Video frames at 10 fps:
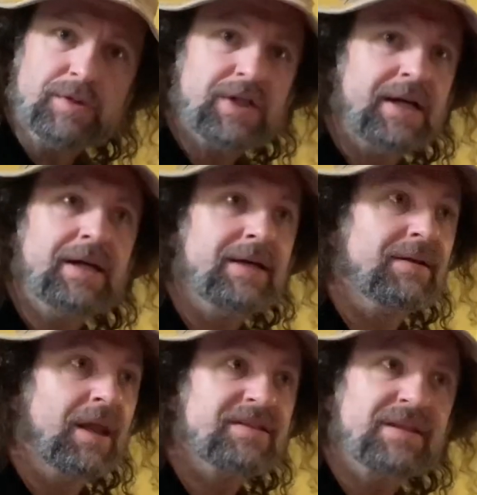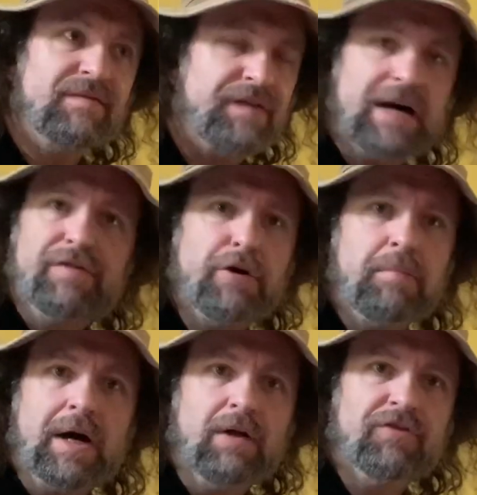which I had less than 500
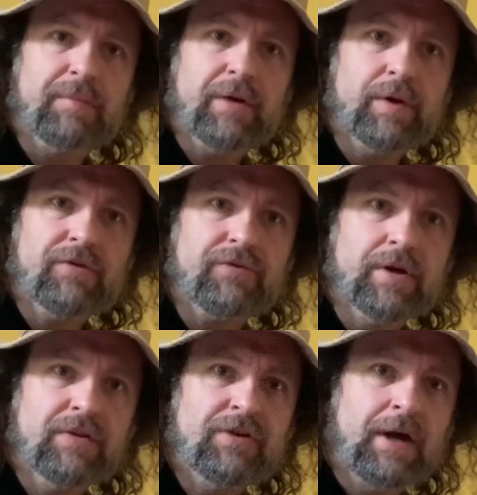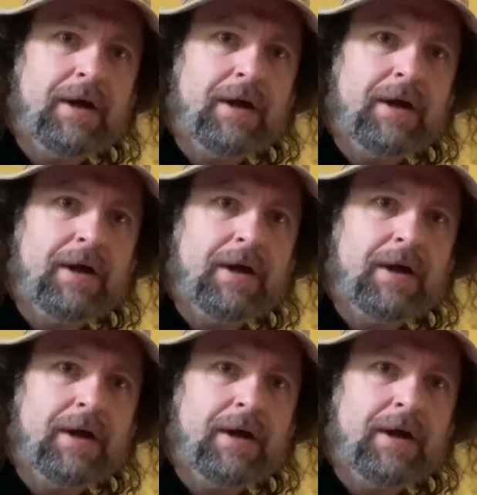miles on my rear struts.